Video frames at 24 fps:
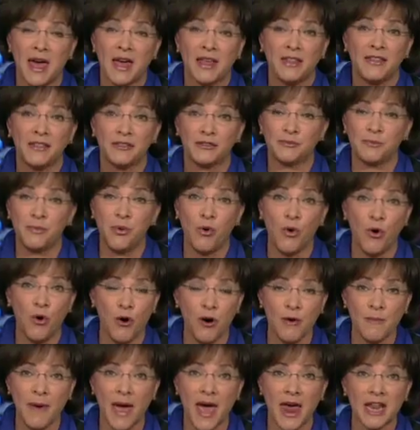this
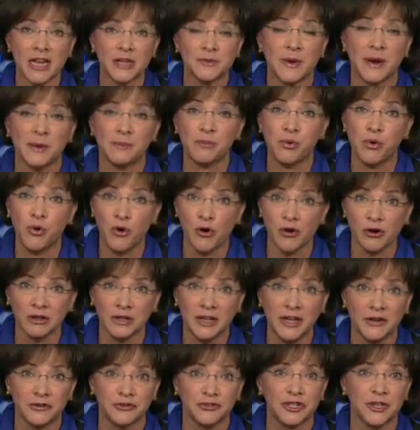poor management, poor
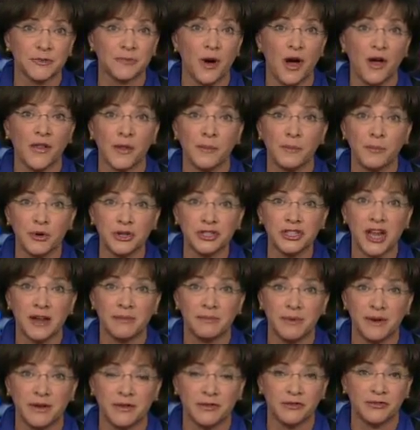leadership on the Bush
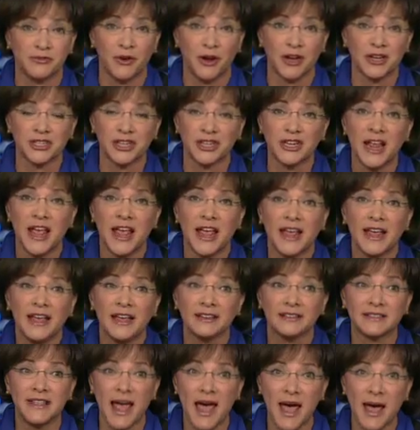administration
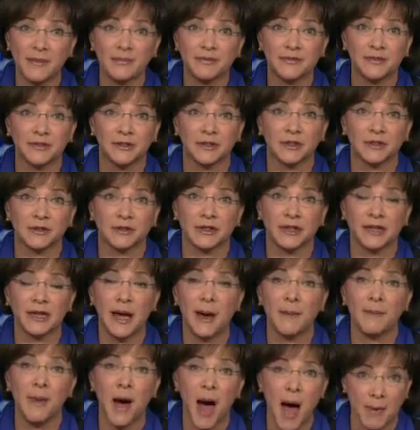is absolutely
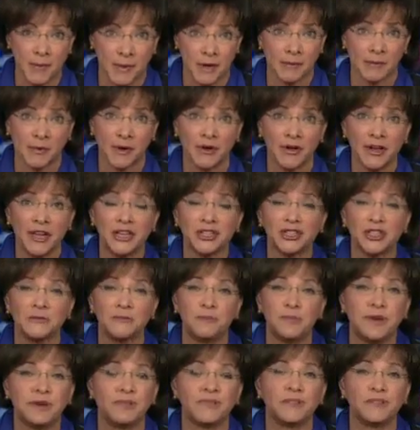abominable. He
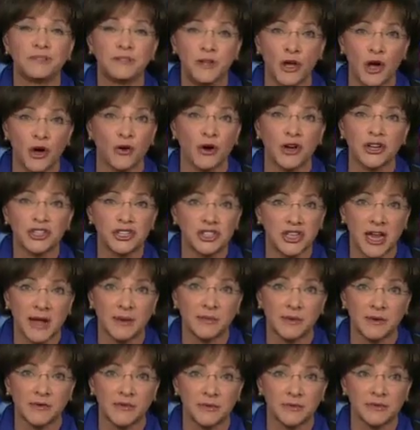should be so
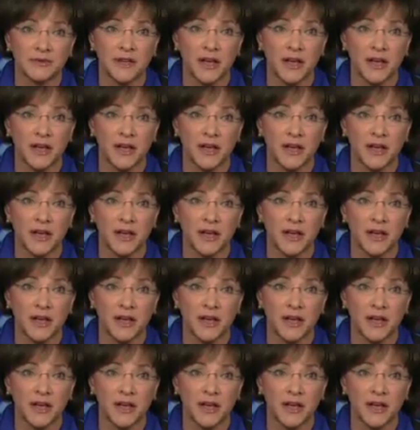ashamed of himself.